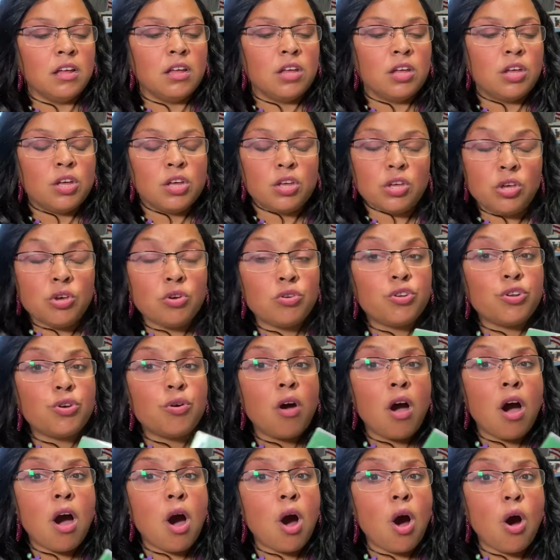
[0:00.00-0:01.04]
You do
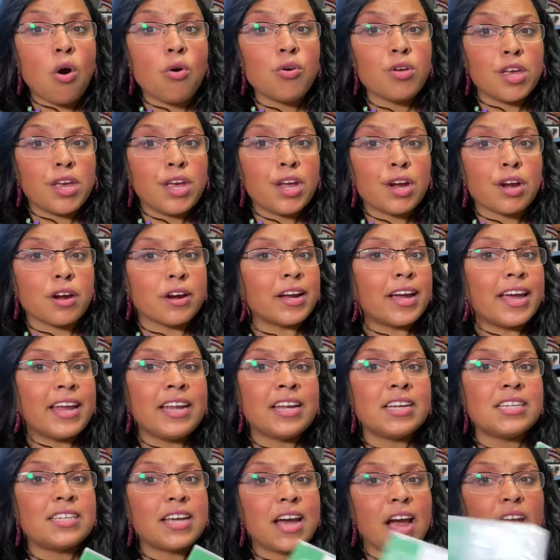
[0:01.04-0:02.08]
a whole year, an
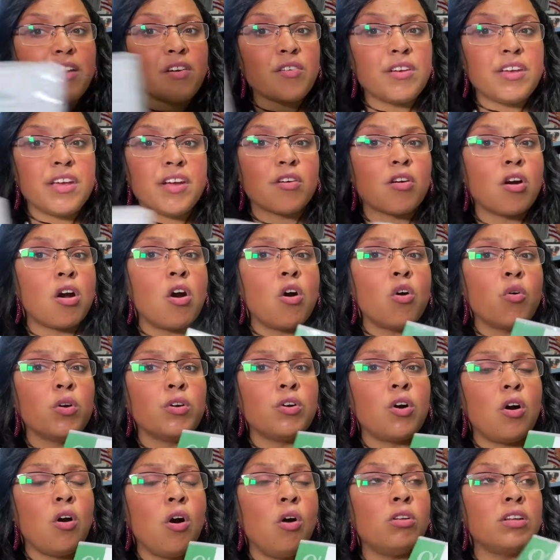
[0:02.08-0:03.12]
entire year, a
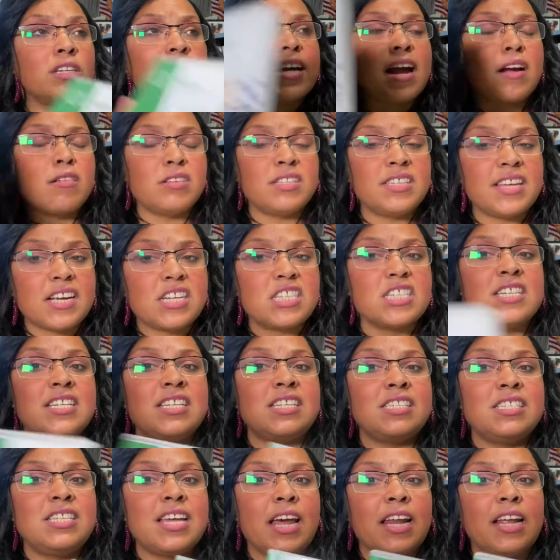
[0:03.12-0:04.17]
whole entire section is
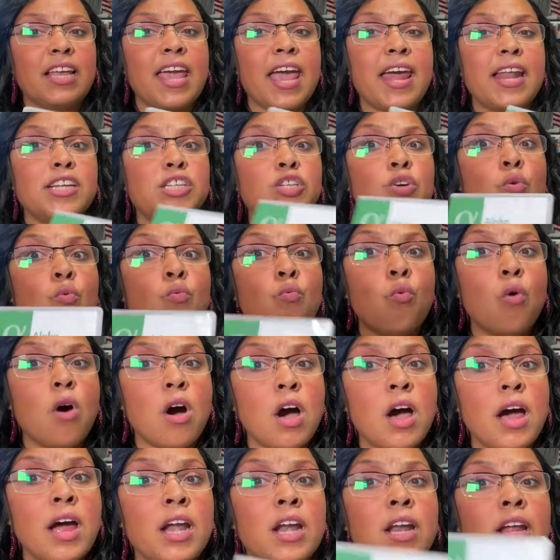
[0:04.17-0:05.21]
dedicated to
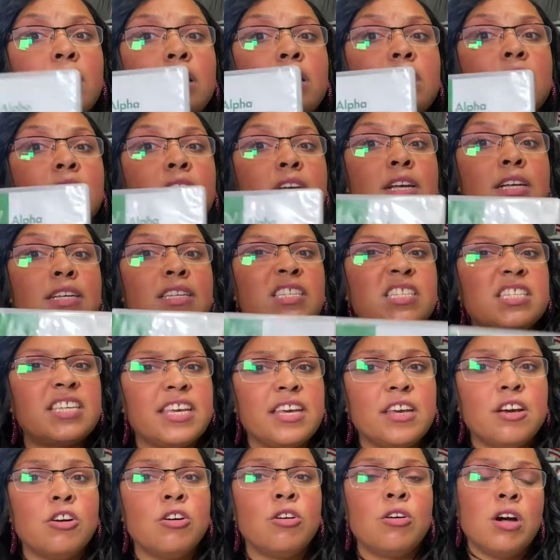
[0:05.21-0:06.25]
one
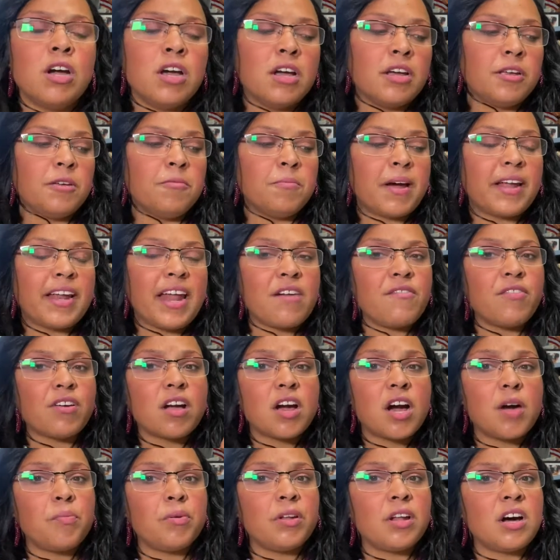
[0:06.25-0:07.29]
skill. You might have a
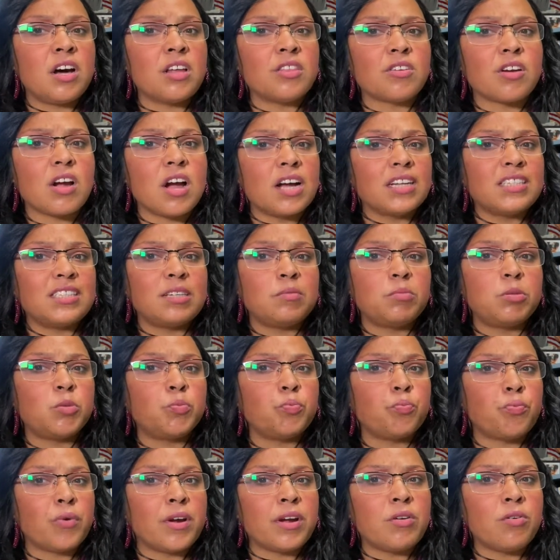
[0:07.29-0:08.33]
couple of other concepts
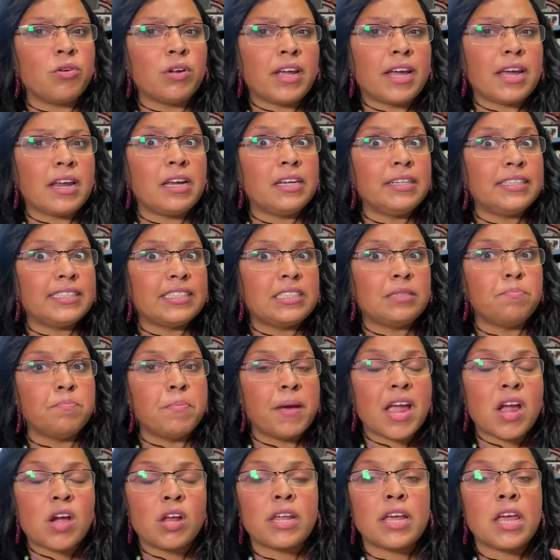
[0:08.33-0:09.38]
sprinkled in just
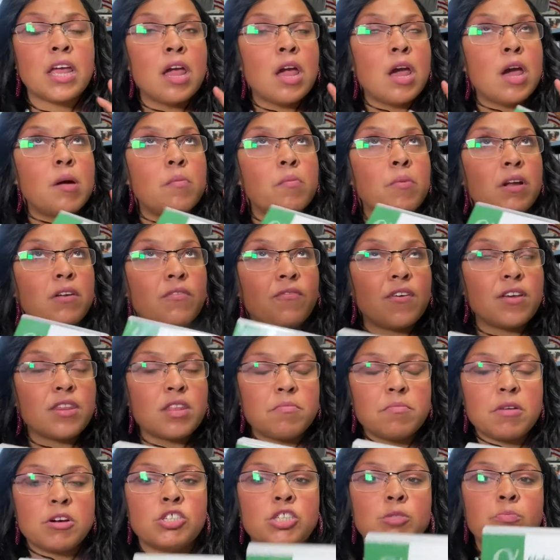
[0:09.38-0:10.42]
barely, but for the
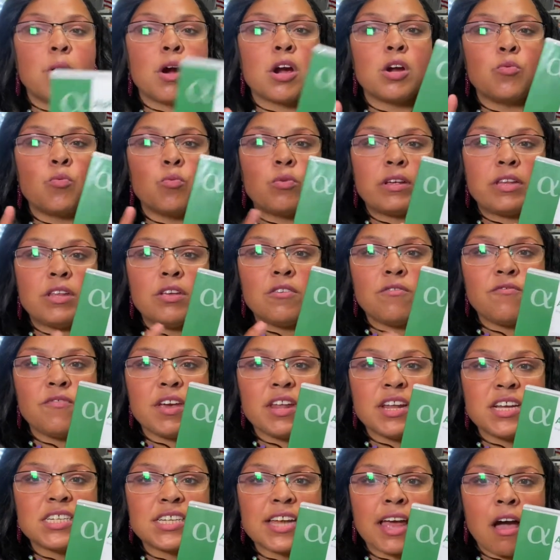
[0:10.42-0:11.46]
most part, when you
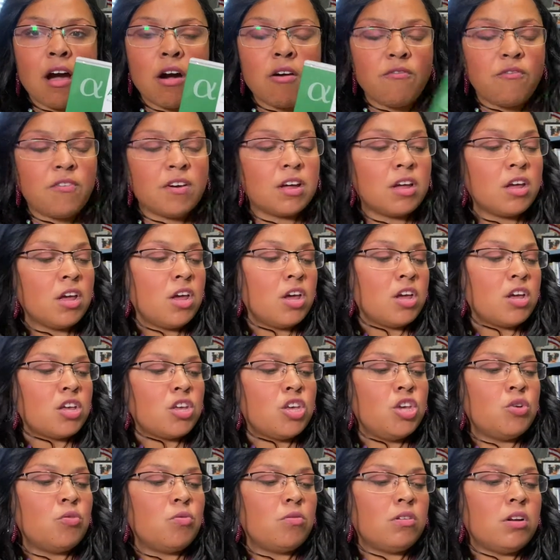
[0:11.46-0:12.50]
finish alpha,
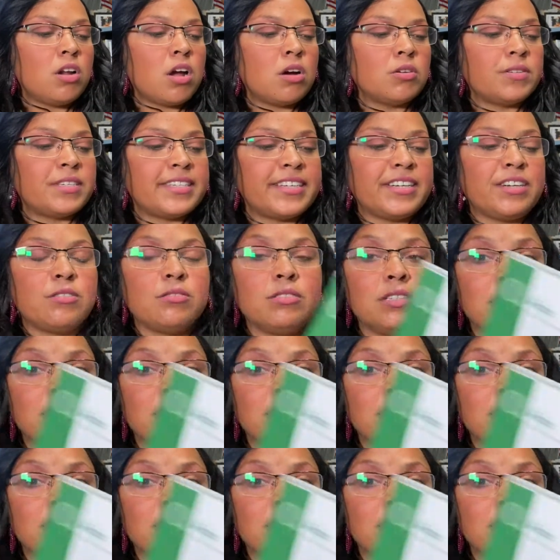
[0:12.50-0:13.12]
you will know single